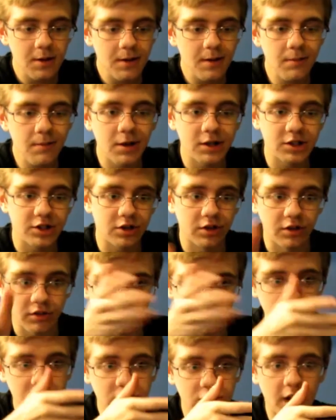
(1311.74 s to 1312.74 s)
I'm actually going to
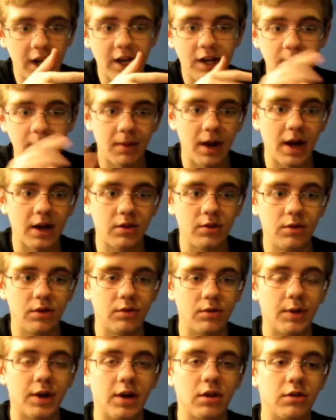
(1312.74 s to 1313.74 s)
switch Gigan back to his
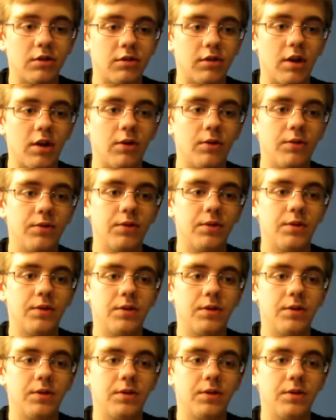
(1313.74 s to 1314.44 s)
regular self.